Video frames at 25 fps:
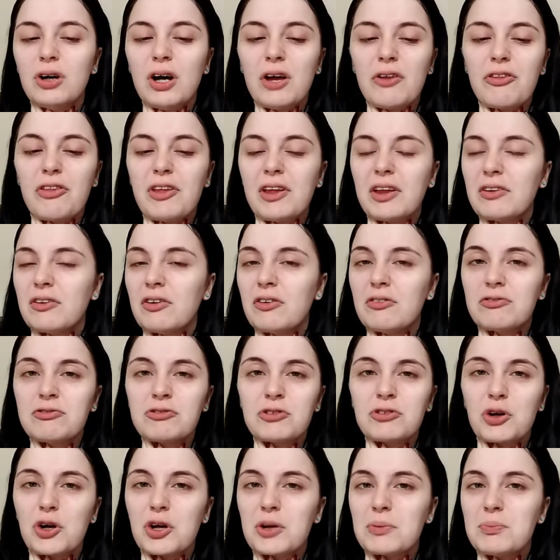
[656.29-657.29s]
I think I've
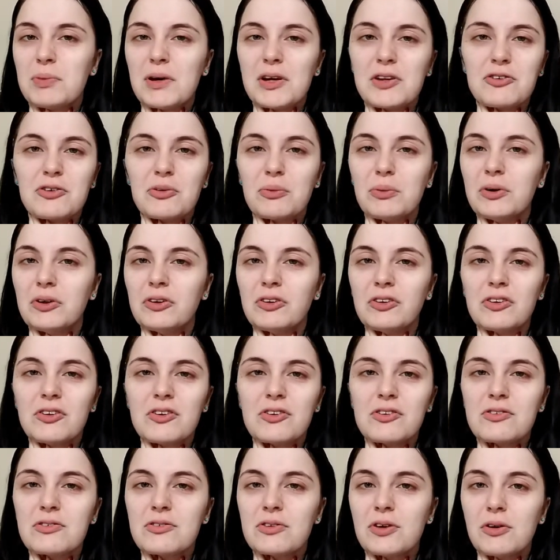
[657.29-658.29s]
tried better ones
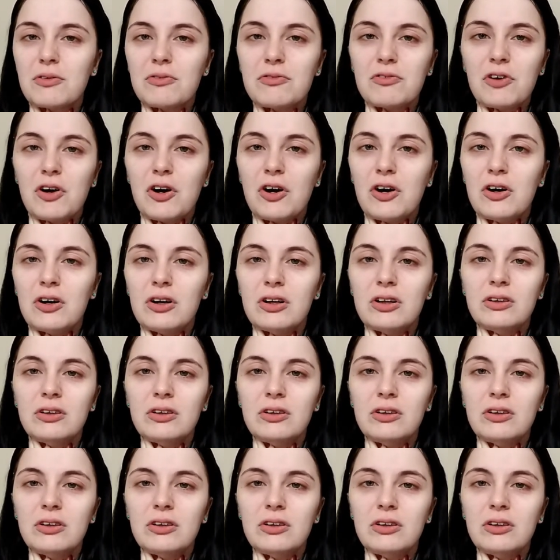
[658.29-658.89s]
so far,